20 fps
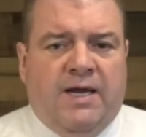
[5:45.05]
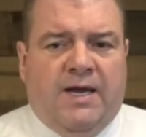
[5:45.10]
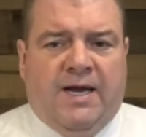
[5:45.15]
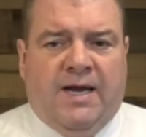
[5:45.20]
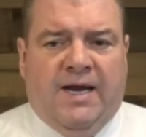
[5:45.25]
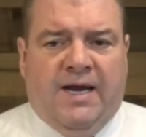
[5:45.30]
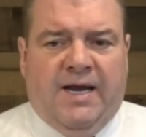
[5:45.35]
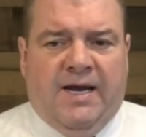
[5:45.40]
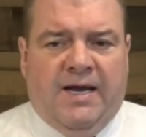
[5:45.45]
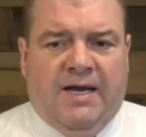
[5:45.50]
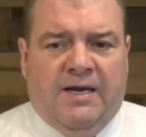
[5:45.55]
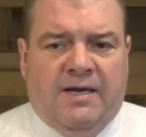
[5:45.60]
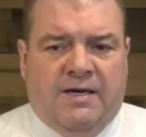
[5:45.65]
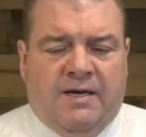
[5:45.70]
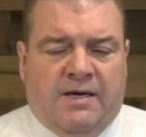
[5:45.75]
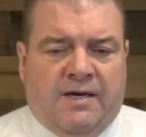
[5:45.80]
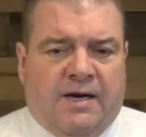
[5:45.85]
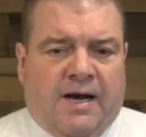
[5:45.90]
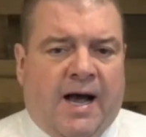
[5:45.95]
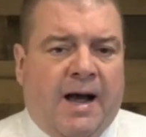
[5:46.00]
And
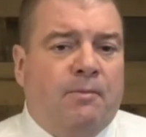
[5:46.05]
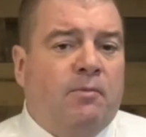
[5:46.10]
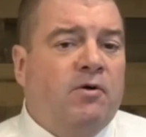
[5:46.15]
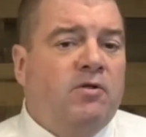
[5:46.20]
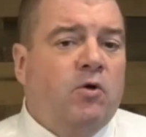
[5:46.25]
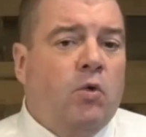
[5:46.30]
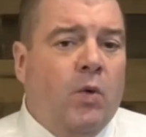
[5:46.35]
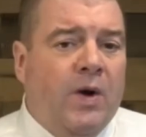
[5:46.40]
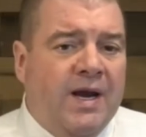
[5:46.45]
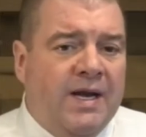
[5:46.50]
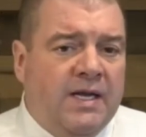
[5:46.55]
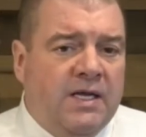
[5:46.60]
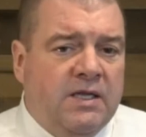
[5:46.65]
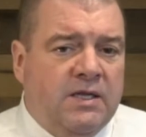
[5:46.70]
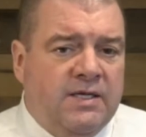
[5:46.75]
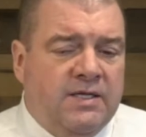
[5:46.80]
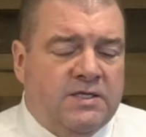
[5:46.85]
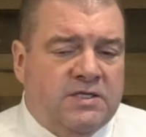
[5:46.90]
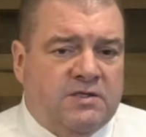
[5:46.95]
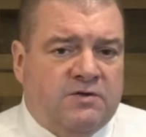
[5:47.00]
I'm on the waiting
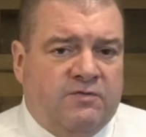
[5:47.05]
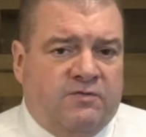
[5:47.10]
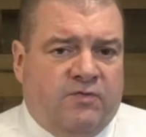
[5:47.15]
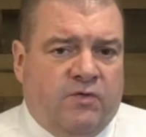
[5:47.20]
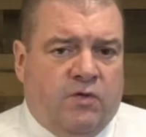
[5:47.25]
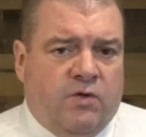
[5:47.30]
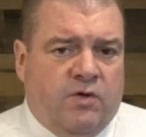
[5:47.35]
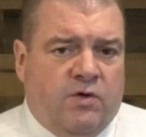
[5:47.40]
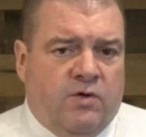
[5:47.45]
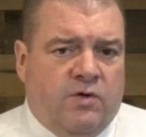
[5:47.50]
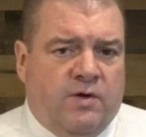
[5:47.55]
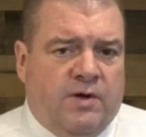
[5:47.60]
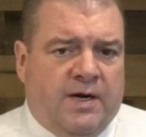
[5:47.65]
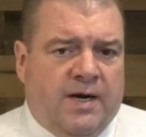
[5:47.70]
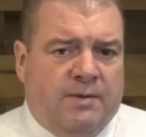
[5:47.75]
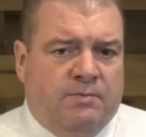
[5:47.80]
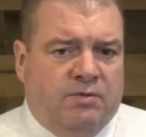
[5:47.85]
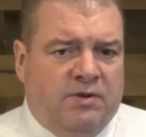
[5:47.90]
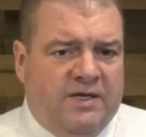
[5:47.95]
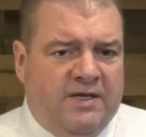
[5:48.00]
list for,
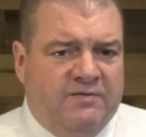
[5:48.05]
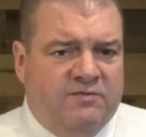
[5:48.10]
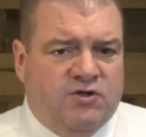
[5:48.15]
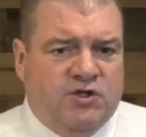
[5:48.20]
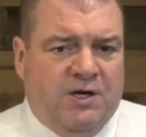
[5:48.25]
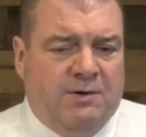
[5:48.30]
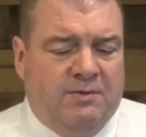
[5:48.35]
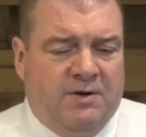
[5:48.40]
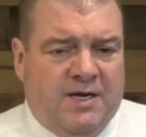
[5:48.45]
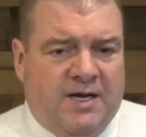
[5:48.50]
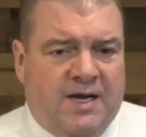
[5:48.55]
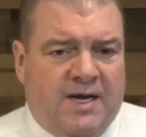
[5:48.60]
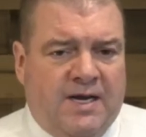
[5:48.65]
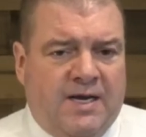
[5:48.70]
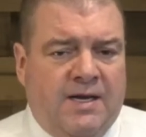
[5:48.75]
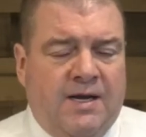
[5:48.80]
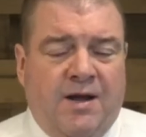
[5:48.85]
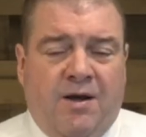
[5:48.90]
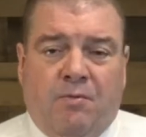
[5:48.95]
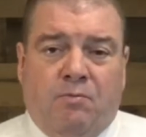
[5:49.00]
I believe,
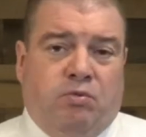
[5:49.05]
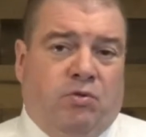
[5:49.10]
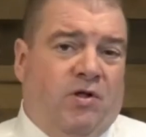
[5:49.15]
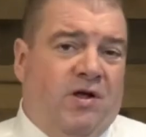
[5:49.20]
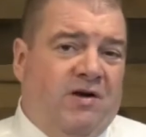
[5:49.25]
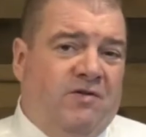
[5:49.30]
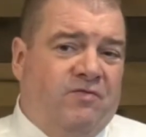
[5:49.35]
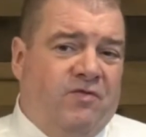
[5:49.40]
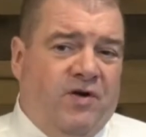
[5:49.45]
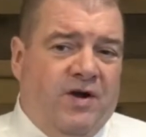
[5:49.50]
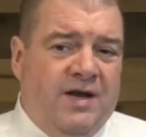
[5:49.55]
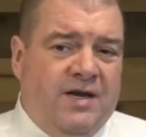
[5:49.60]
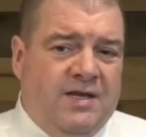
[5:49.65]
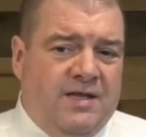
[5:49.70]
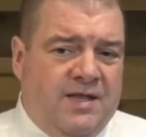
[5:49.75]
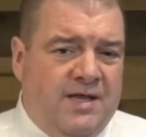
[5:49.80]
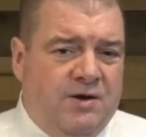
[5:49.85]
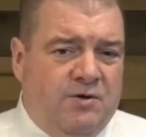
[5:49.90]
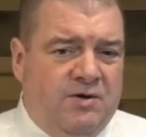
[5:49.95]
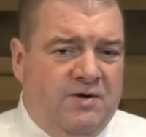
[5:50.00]
Gemini. BlockFi,
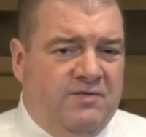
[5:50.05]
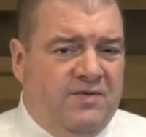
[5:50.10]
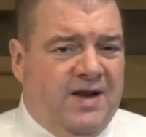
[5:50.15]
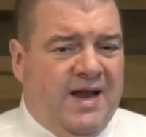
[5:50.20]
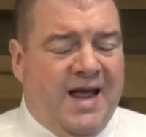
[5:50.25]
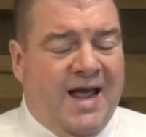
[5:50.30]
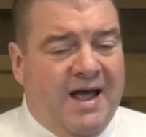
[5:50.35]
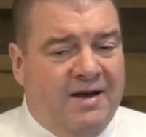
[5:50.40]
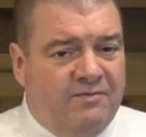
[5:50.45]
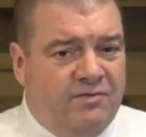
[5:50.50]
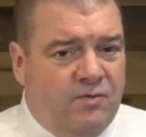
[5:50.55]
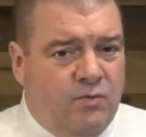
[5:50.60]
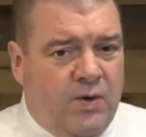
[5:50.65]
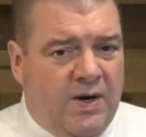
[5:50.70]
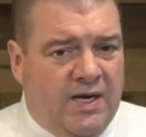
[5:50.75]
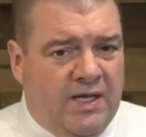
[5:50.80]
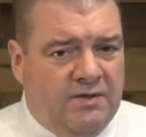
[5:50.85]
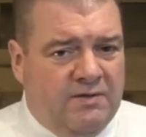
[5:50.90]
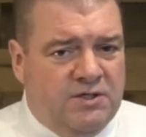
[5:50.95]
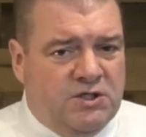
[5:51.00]
they don't even have a
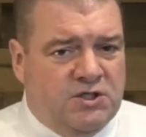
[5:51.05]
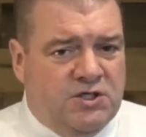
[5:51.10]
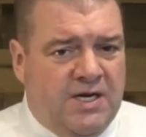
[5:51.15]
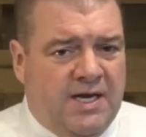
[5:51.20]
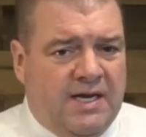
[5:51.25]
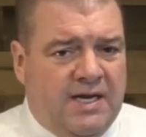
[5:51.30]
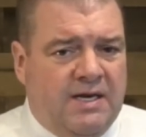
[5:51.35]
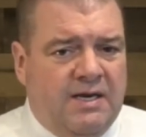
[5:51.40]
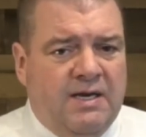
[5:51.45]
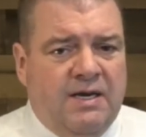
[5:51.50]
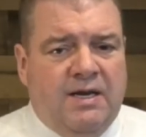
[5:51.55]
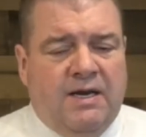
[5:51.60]
waiting list yet.